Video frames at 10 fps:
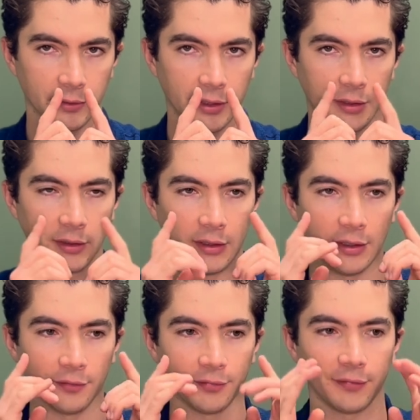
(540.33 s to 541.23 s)
right?
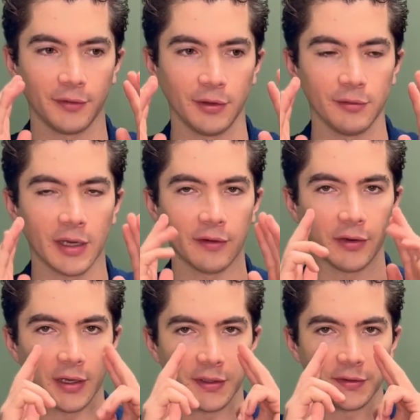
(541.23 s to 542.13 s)
If you have
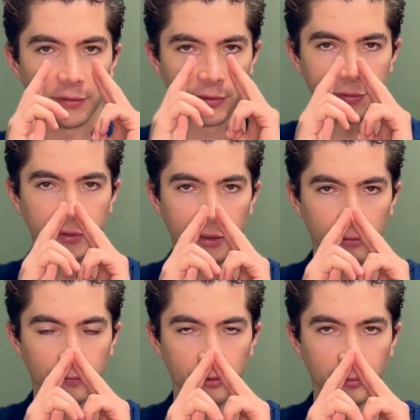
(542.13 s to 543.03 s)
eyes that are too
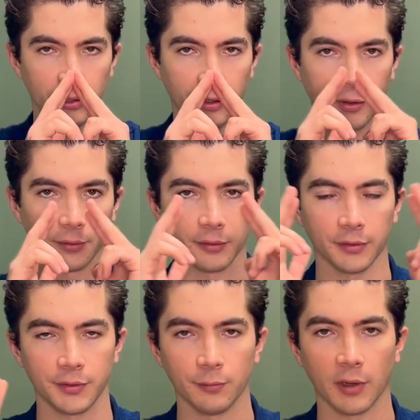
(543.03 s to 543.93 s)
narrow for a binocular
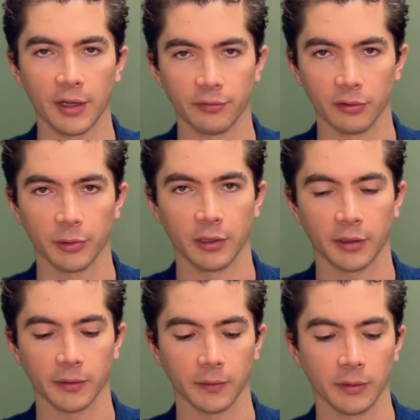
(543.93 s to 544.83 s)
or too wide for a
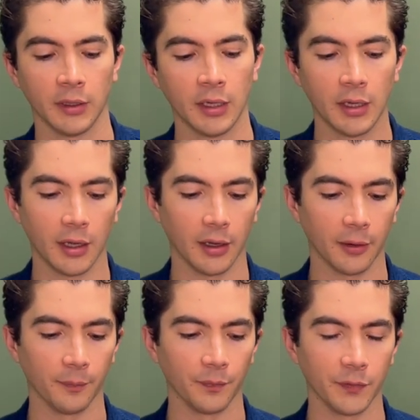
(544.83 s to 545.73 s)
binocular,
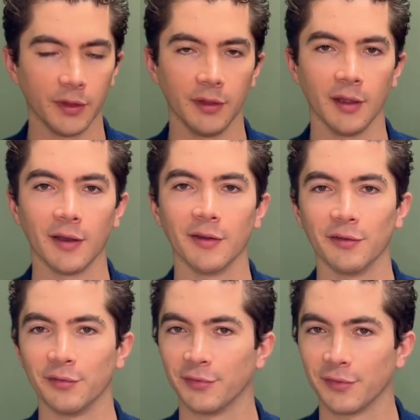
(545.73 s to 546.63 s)
none
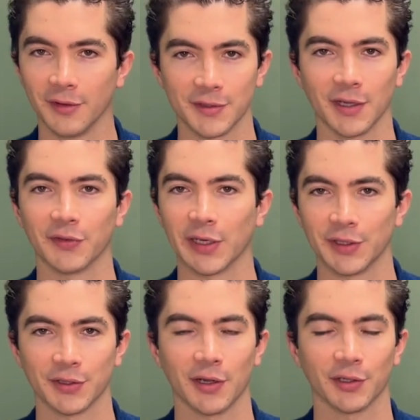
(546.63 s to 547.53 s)
of the stuff that I
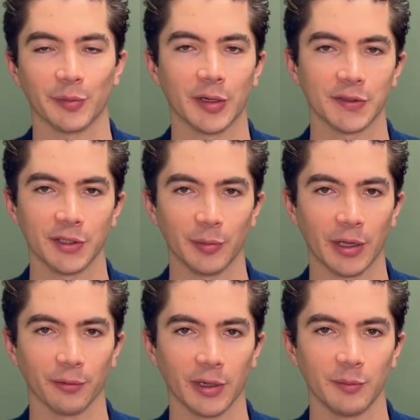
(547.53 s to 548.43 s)
just talked about is going to
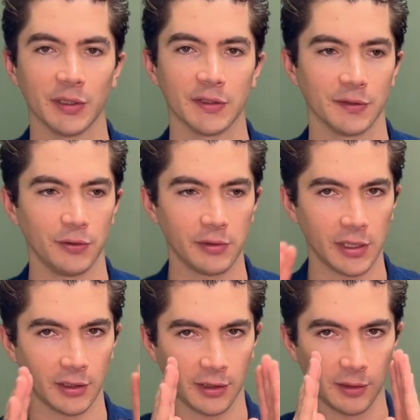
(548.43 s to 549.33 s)
matter, right? Because if you
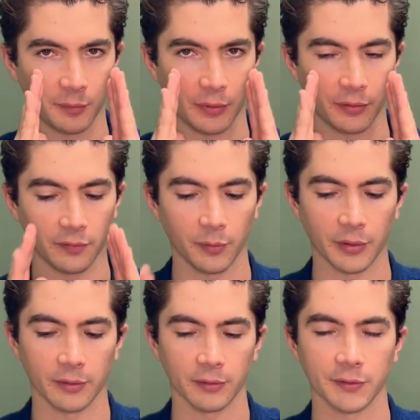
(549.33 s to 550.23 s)
can't get both of the
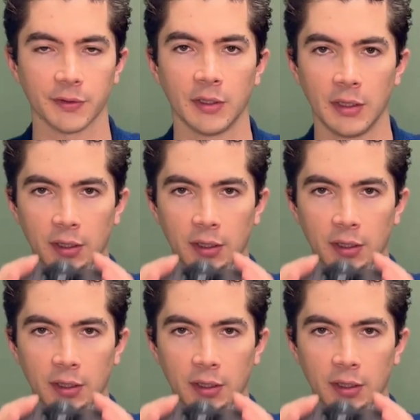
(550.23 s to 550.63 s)
barrels